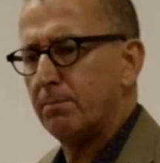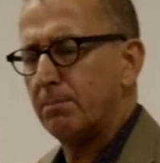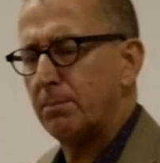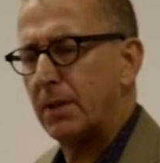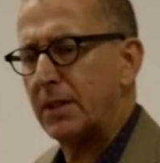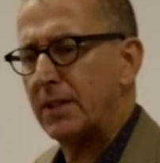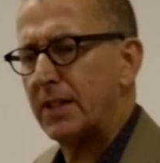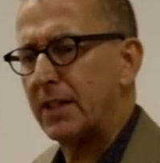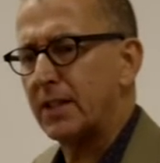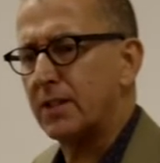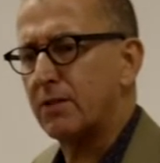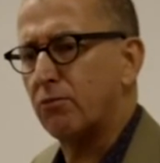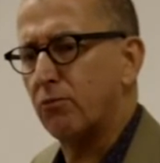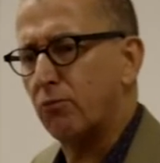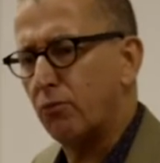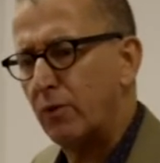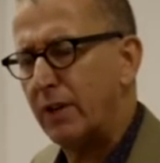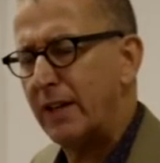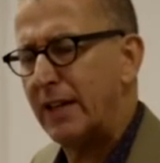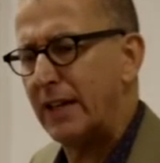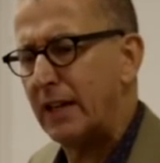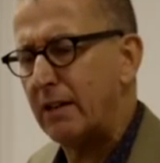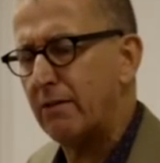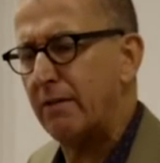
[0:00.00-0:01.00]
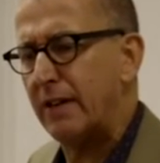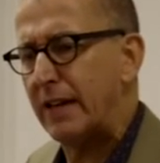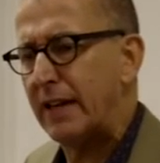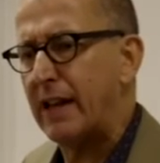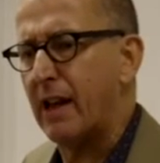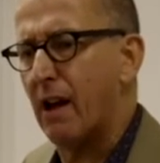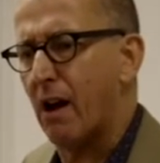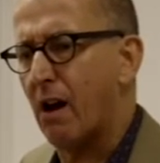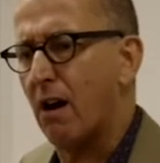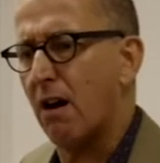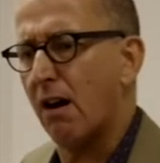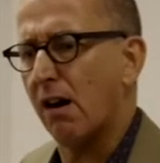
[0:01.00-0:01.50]
But it's really, really
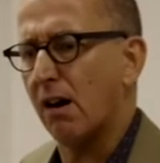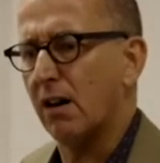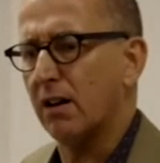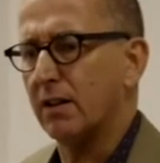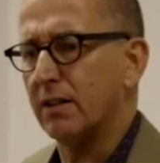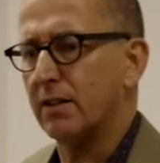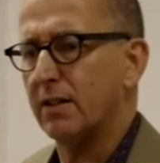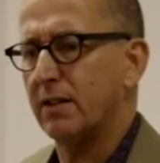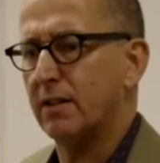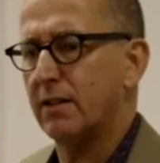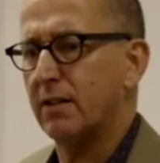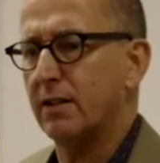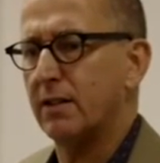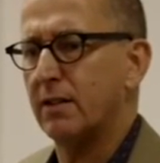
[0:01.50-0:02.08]
hard